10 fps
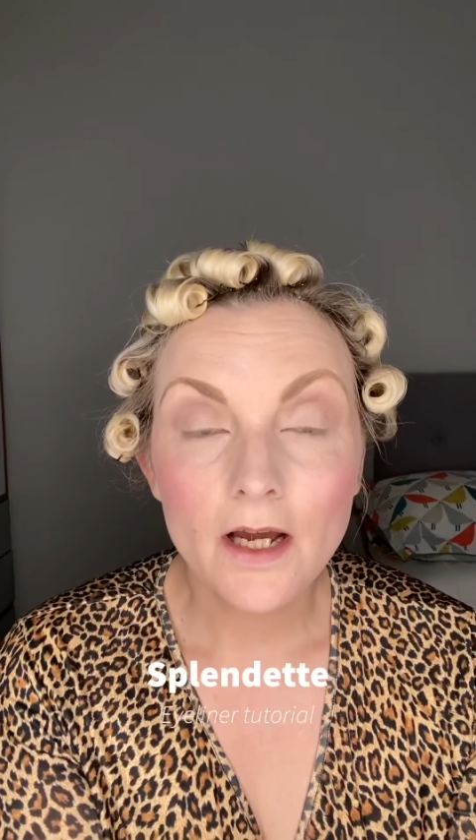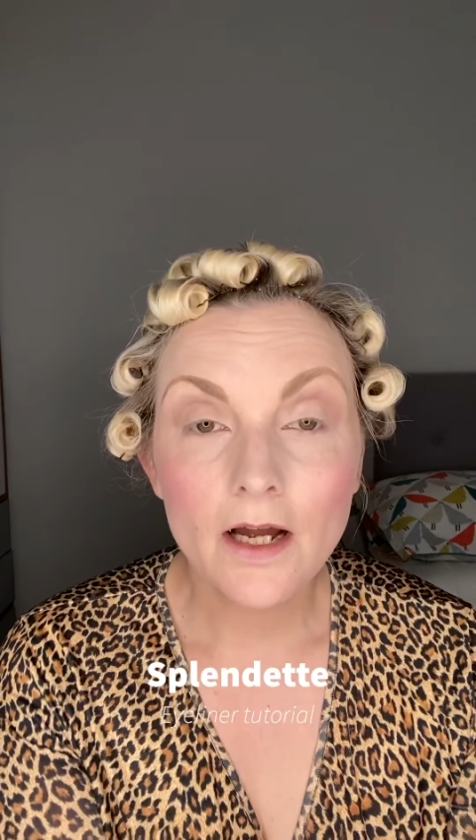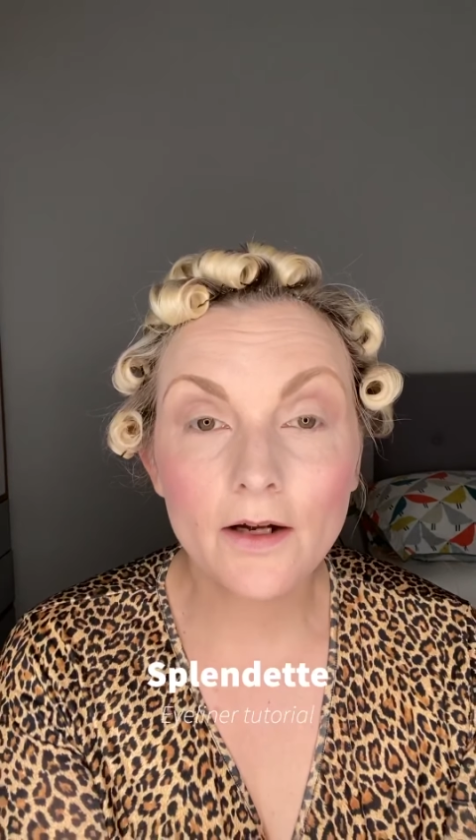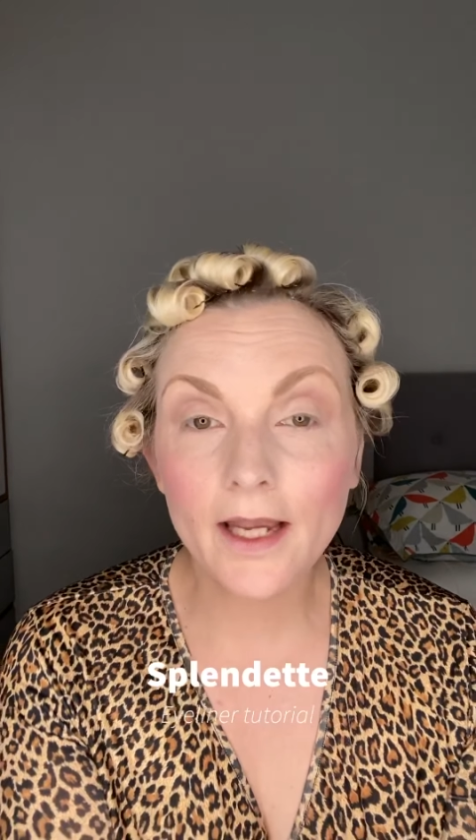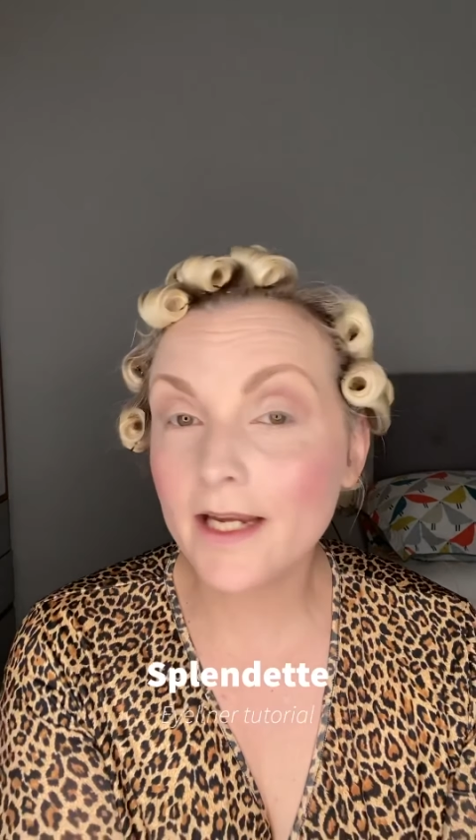
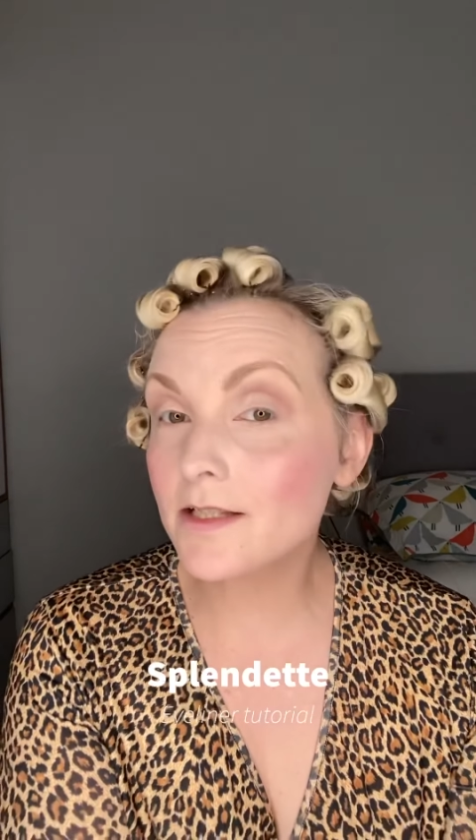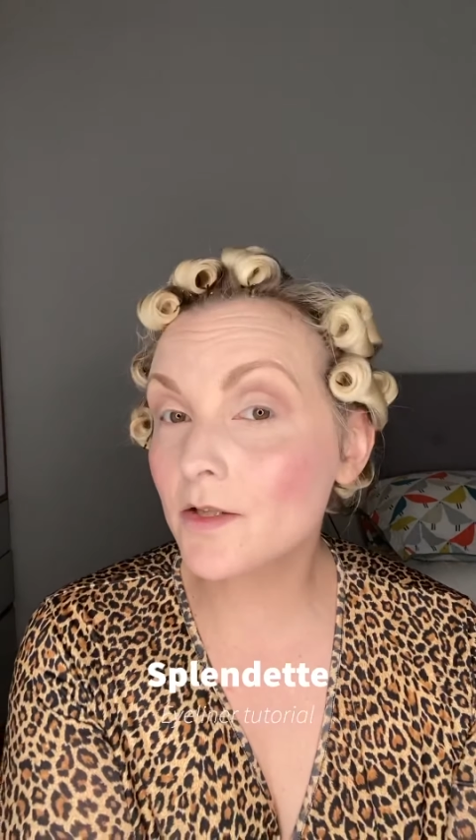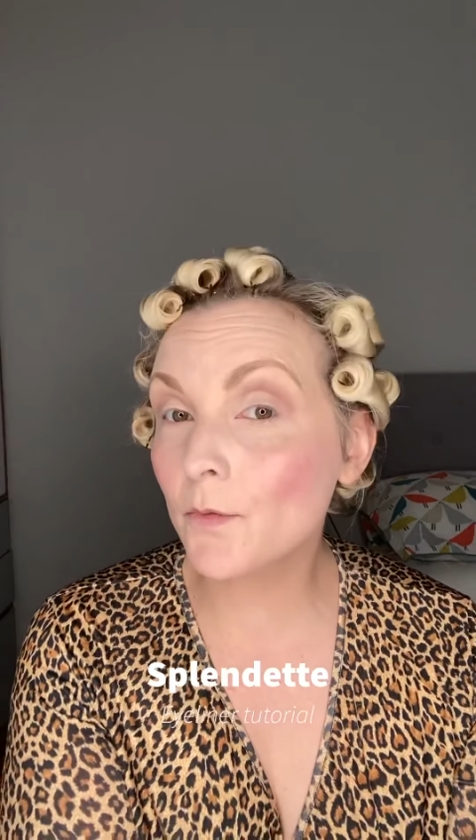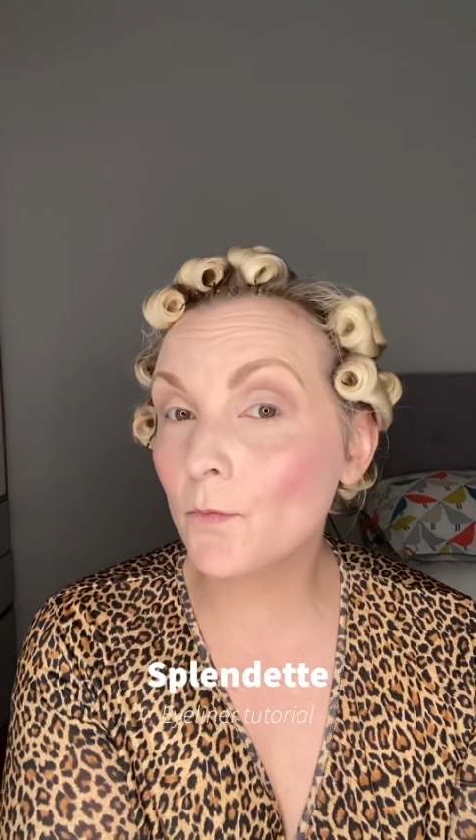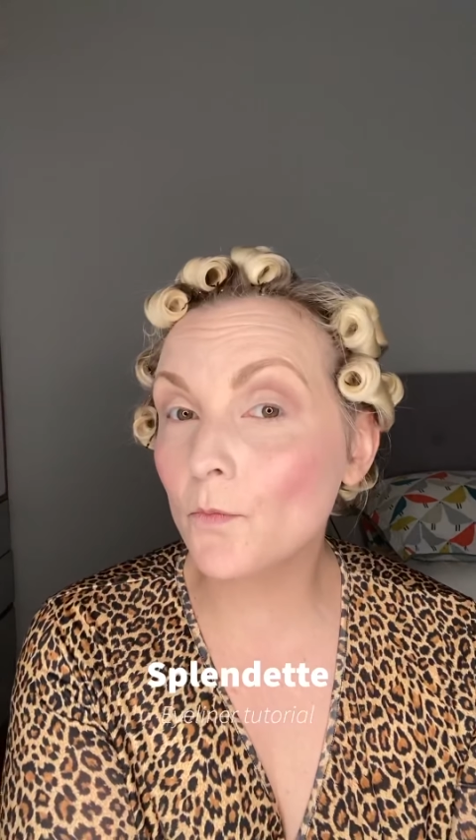Okay,
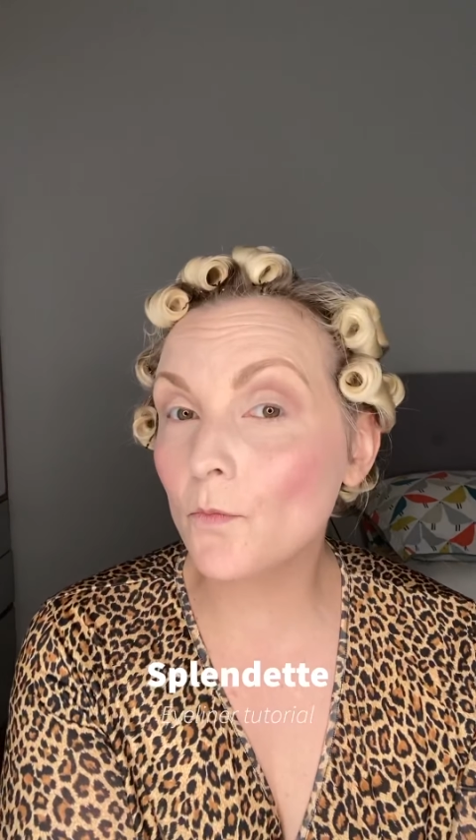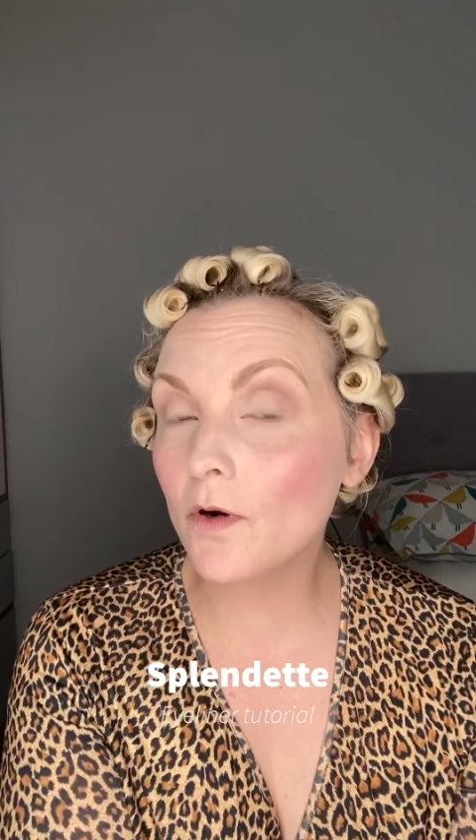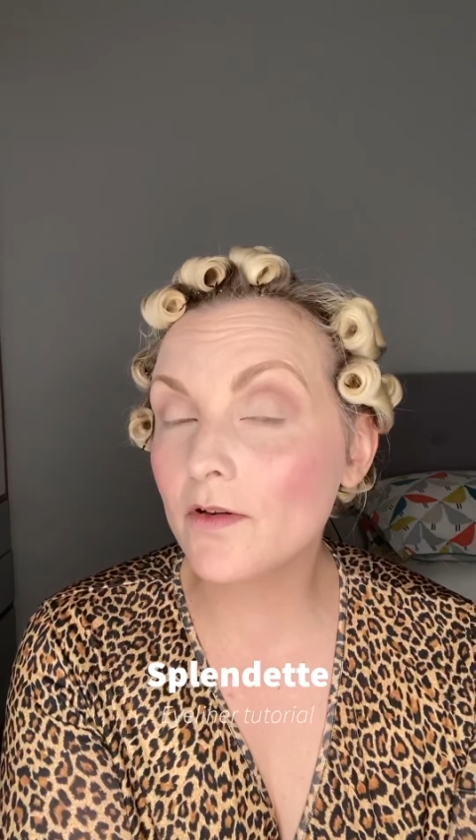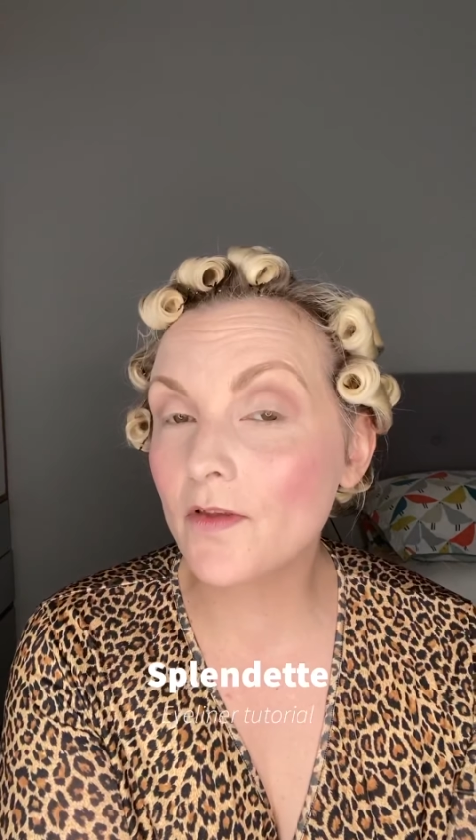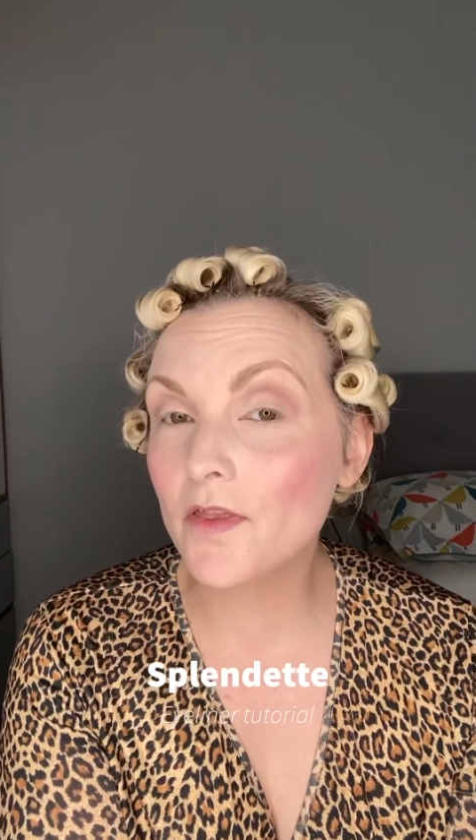so
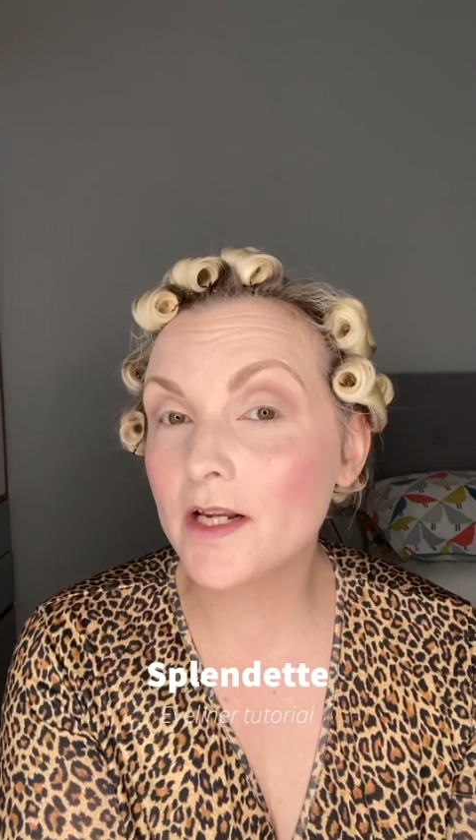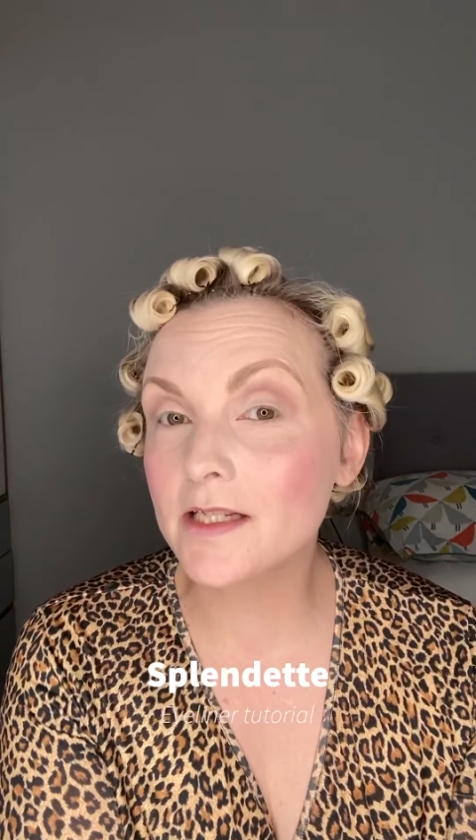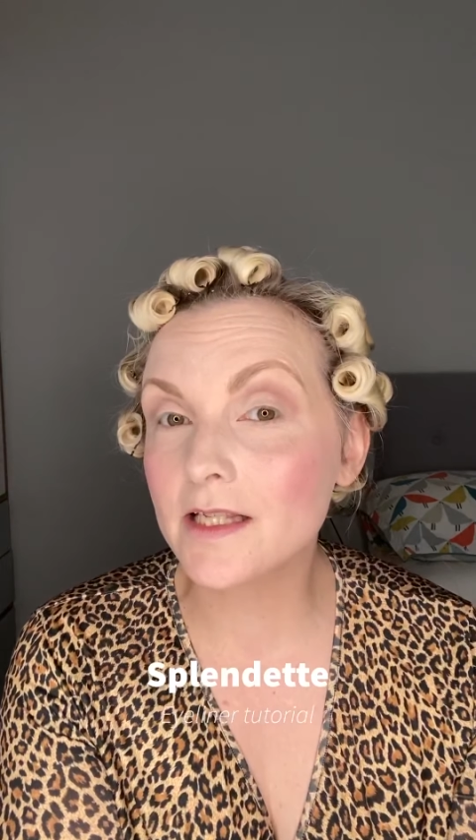one of the things